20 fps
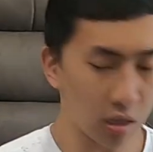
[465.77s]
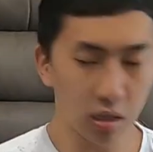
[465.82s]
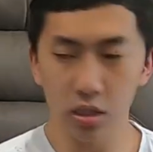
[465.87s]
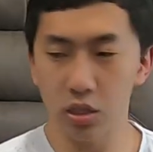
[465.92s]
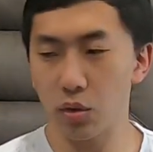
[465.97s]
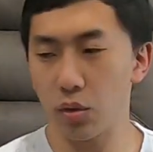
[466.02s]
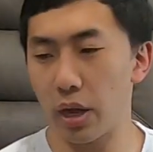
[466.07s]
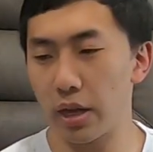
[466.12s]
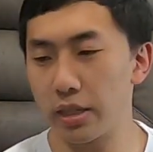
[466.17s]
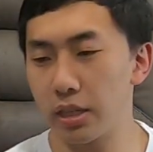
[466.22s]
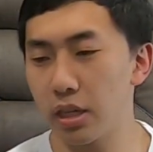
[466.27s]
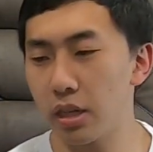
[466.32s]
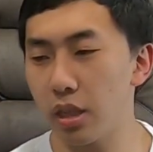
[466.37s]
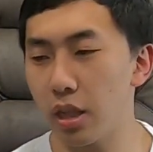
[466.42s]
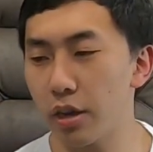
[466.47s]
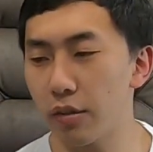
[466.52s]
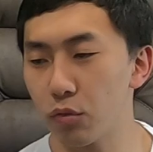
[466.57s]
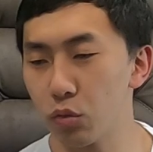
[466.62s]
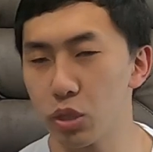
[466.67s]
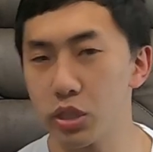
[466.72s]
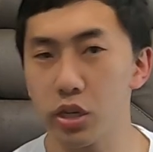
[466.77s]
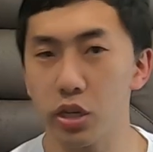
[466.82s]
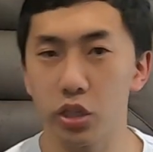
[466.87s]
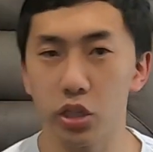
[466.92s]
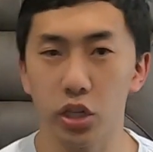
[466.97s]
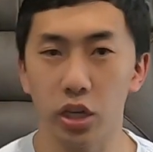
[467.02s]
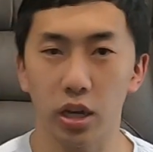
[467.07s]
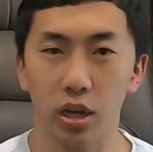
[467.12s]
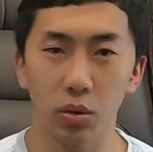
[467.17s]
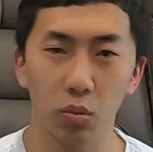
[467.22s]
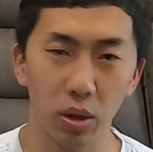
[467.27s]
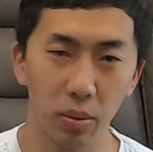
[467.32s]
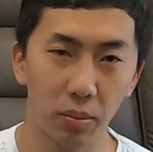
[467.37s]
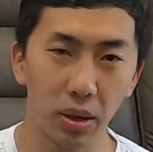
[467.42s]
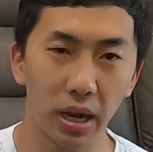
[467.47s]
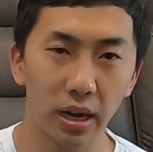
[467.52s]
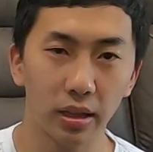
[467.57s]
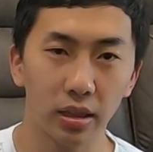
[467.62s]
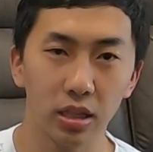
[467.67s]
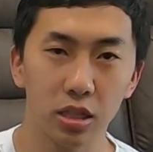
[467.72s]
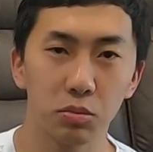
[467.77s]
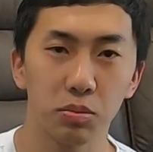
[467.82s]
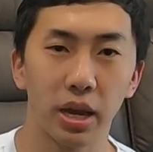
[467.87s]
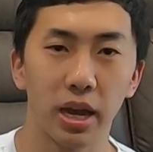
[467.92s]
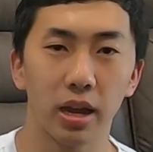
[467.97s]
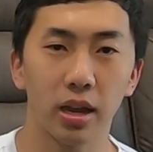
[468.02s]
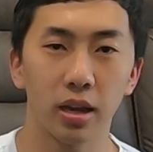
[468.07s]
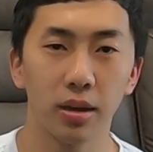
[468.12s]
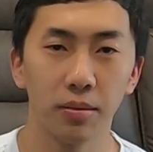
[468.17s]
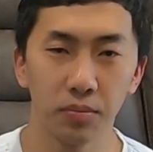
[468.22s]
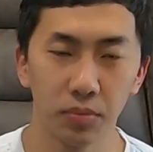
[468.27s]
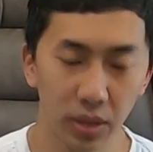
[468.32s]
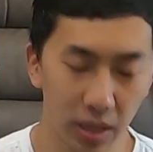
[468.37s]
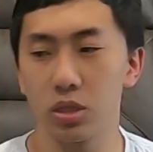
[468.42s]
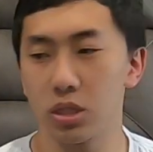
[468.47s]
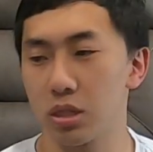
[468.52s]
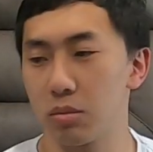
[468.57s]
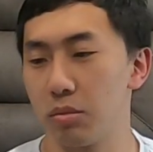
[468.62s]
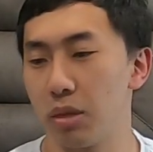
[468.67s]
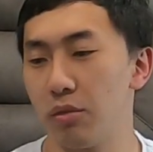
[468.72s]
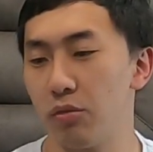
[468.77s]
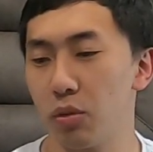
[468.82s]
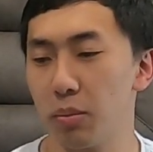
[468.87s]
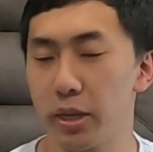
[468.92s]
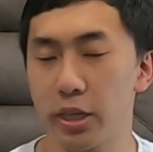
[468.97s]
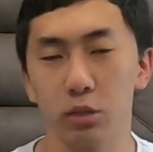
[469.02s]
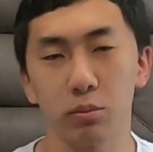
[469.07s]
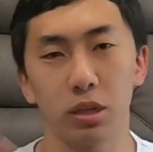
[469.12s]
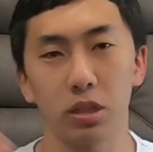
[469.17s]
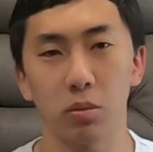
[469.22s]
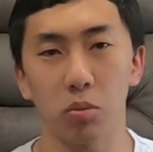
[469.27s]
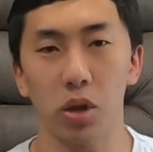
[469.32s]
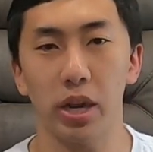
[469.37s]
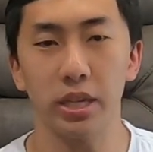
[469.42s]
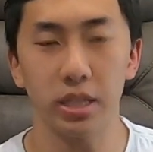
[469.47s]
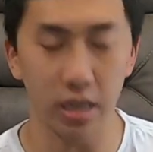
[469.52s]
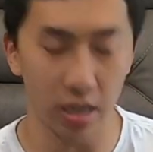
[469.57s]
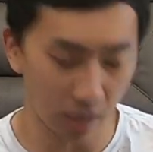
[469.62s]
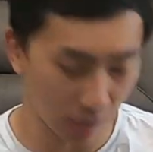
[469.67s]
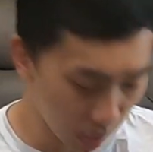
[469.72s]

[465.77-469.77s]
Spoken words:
So I did a lot of research when buying this bag. Some information about the pricing.